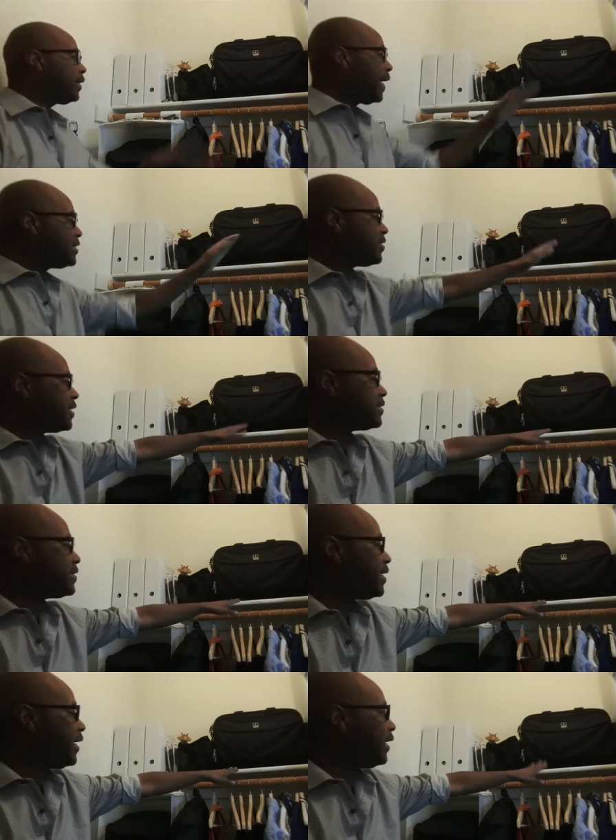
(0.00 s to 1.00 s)
as you can
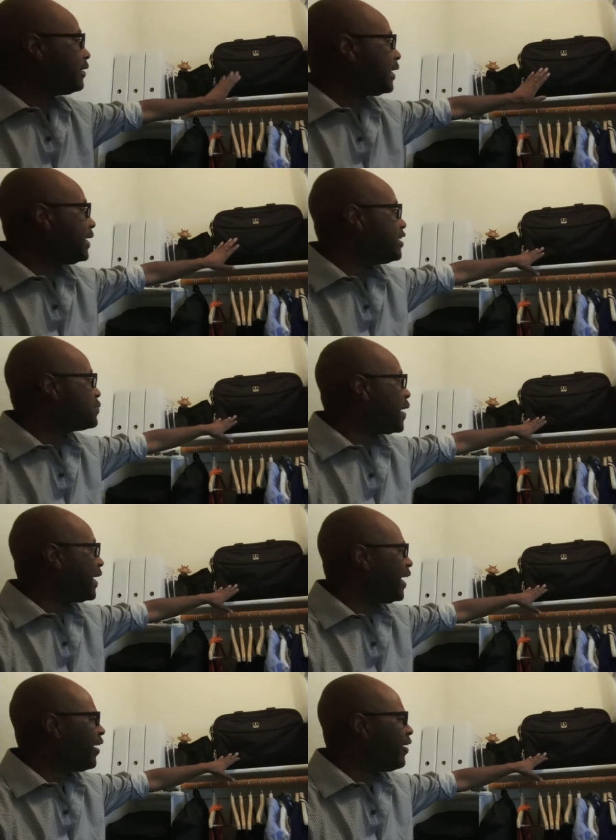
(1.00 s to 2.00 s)
see here, like here's my
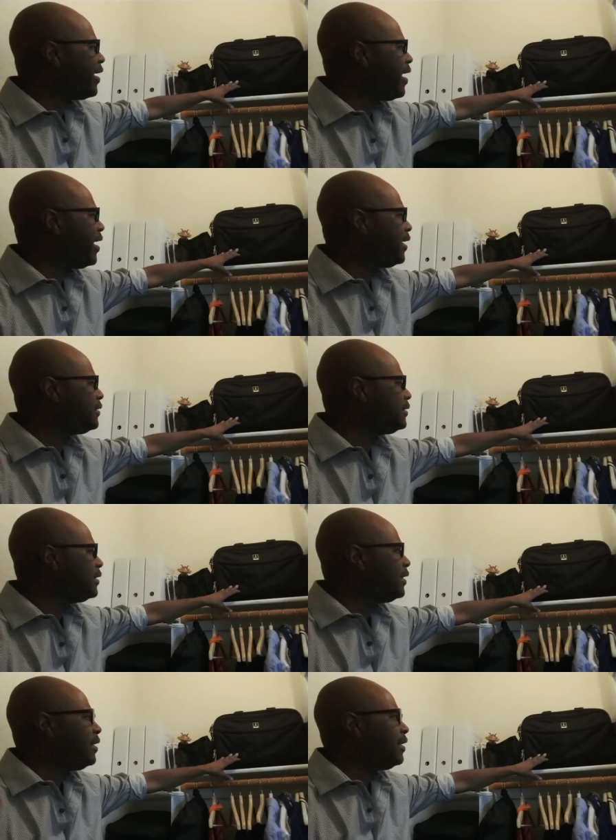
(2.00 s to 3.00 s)
carry-on
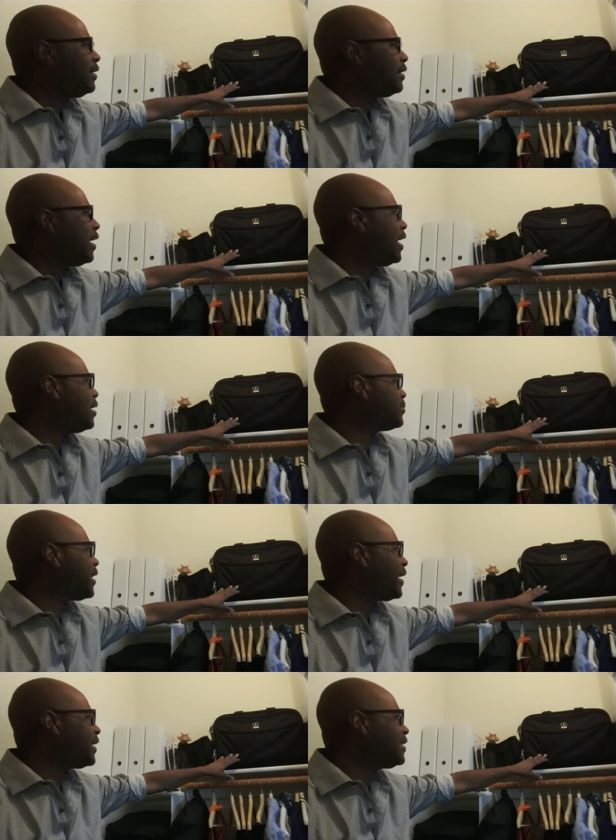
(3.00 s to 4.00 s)

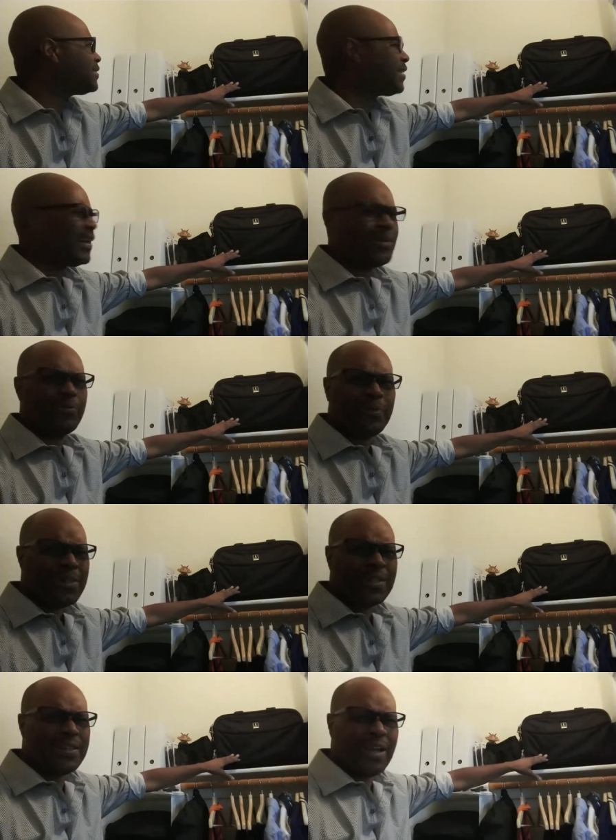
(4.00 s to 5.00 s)
luggage that I
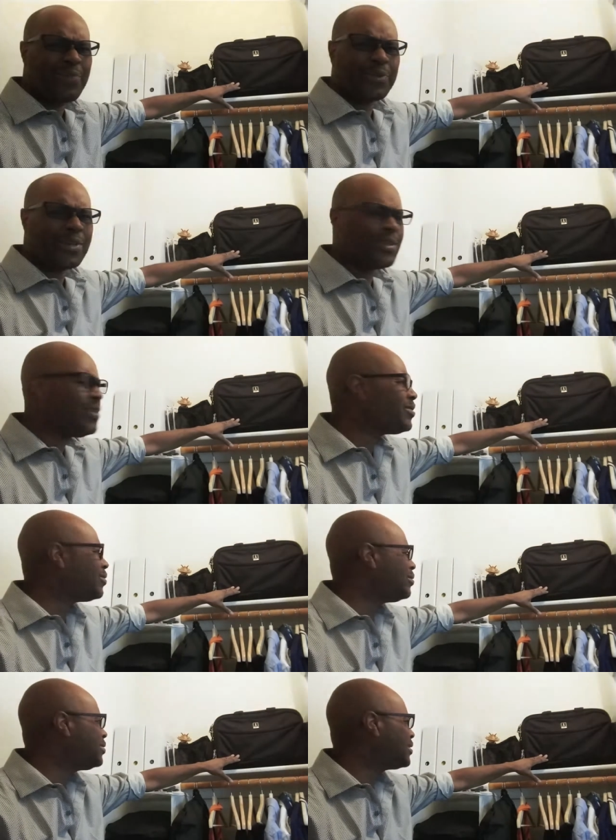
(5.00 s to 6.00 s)
really never
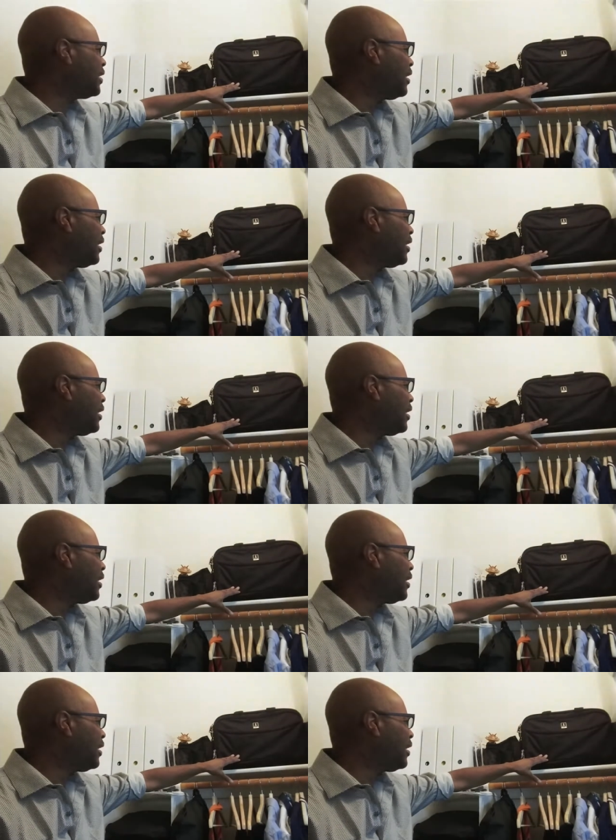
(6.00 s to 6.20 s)
use.